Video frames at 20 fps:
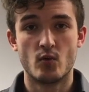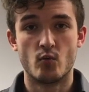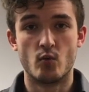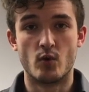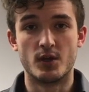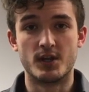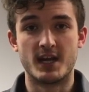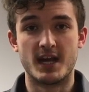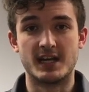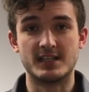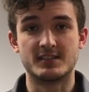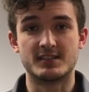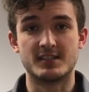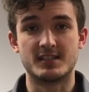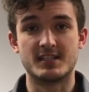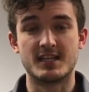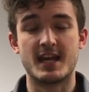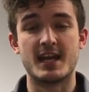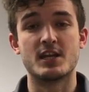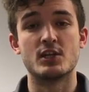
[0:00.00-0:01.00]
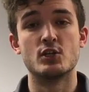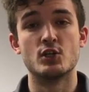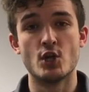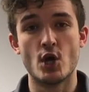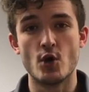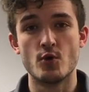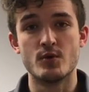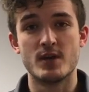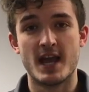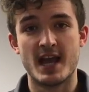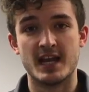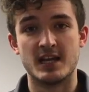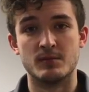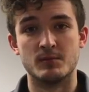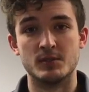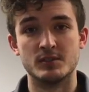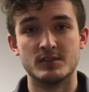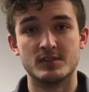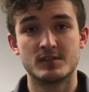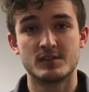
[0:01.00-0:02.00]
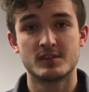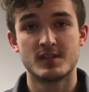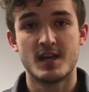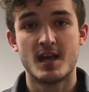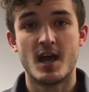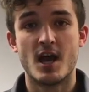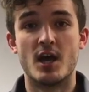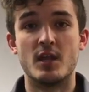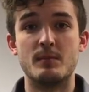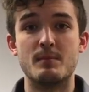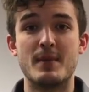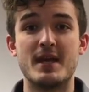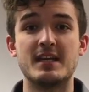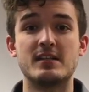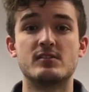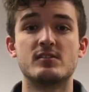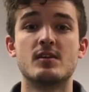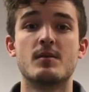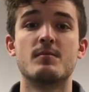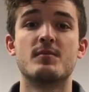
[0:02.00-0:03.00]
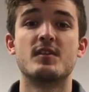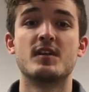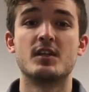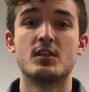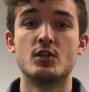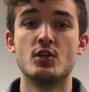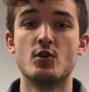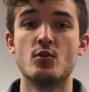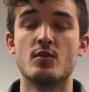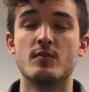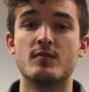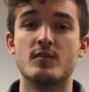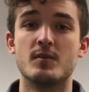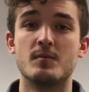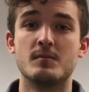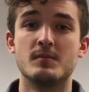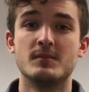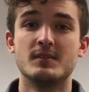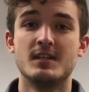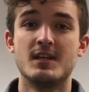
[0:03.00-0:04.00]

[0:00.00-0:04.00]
one has to take known elements and make something new of them.